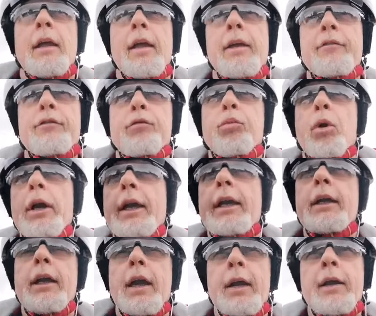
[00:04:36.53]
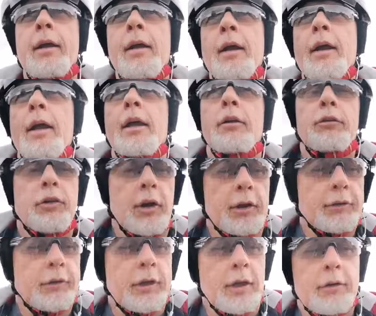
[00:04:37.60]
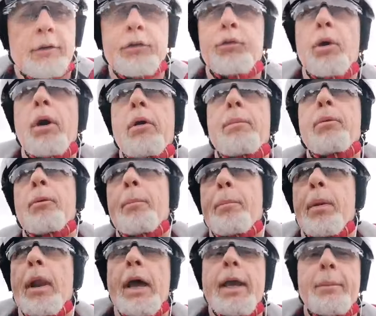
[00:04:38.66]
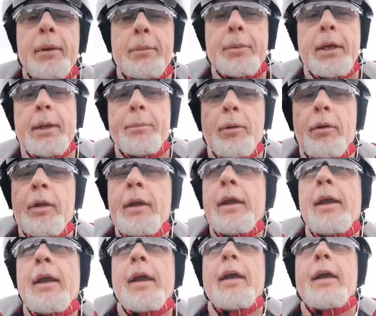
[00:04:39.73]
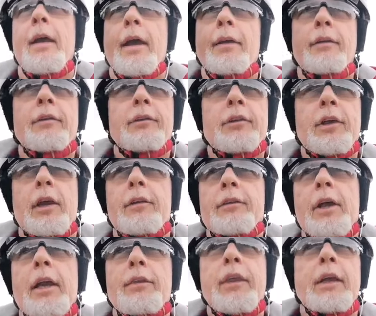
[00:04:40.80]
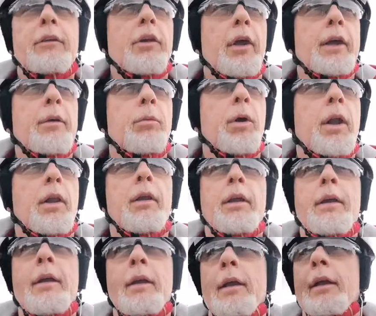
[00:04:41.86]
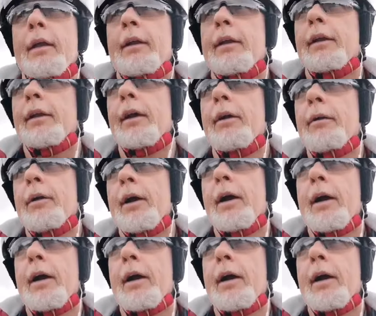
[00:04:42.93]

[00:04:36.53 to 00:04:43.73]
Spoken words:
if we just throw blame at people and say things like, well, you know,